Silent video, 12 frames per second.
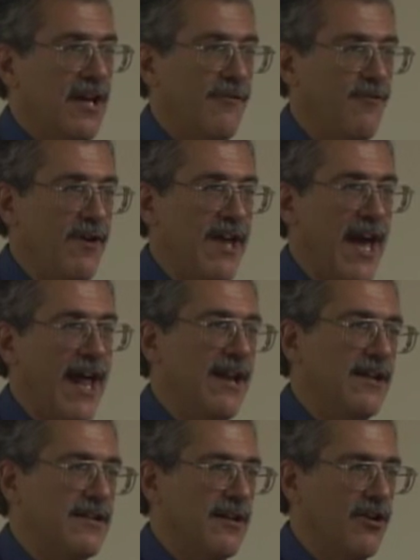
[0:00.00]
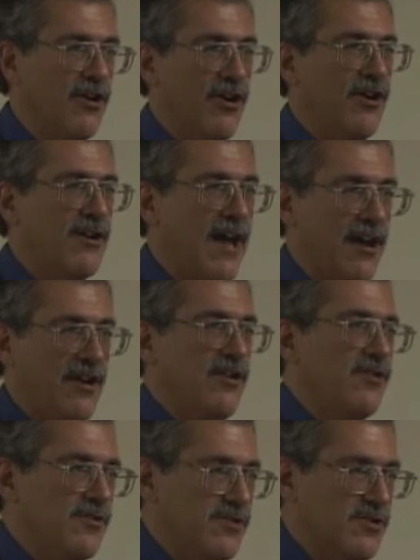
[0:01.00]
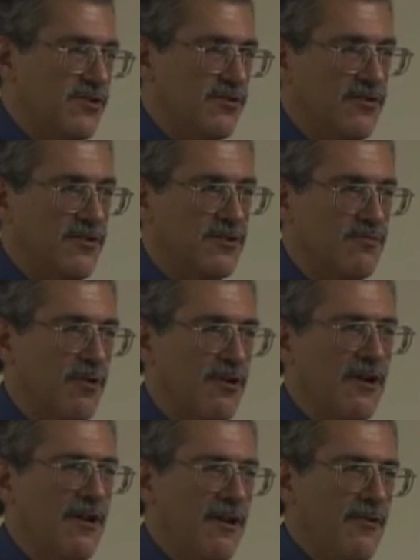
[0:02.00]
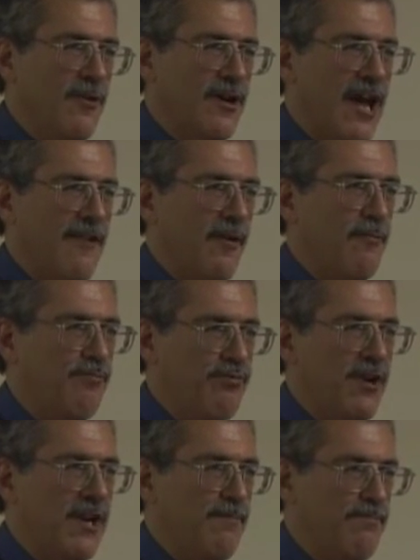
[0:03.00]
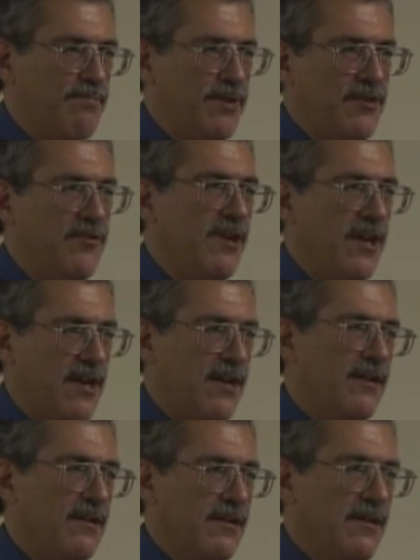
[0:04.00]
If we hadn't learned how to use tools, we're kind of a pretty puny